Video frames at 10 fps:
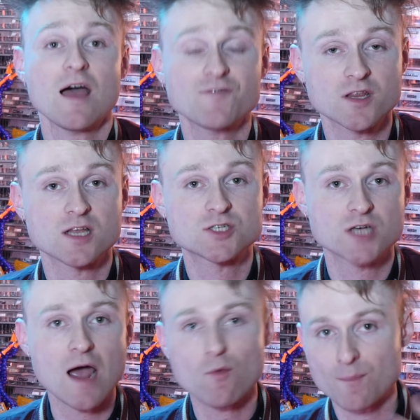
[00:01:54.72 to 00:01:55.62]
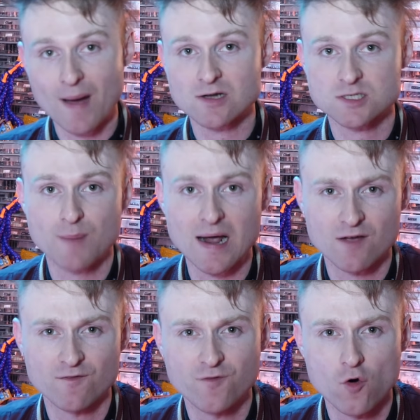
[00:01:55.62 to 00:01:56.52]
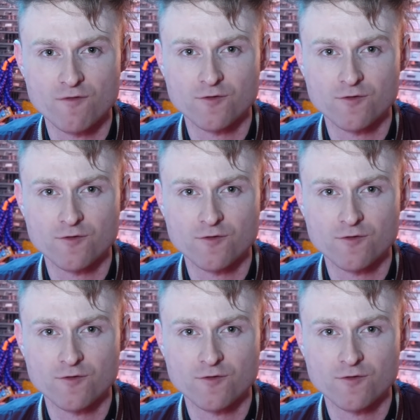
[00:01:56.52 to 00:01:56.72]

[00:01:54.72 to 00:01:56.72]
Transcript: After this chat, we bounced back and forth